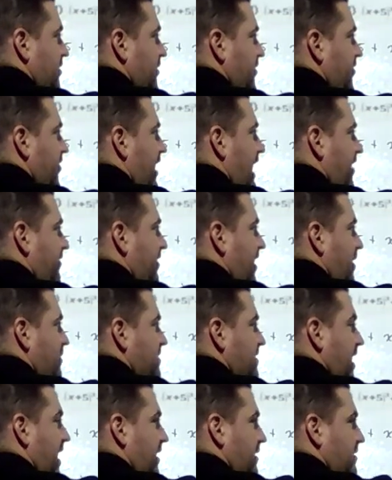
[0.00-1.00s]
5 times
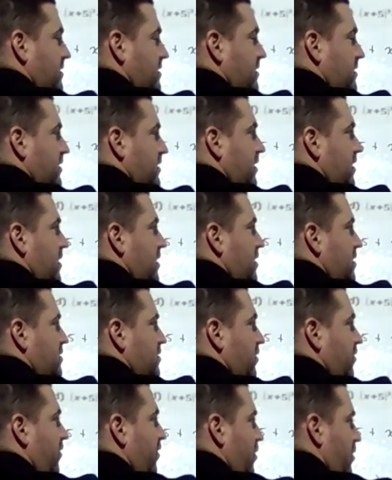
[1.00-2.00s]
x.
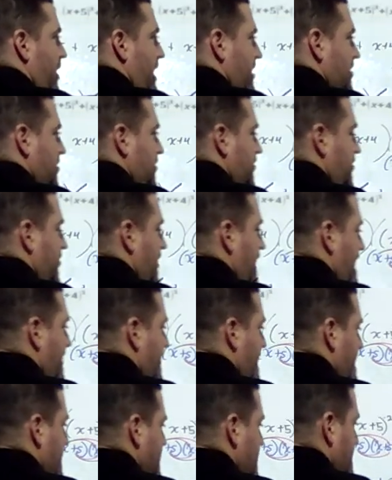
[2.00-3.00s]
So 4x and
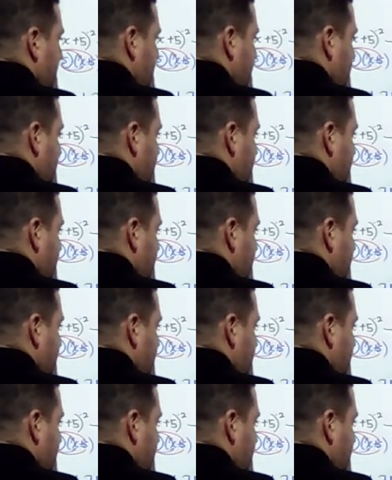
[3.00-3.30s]
5x is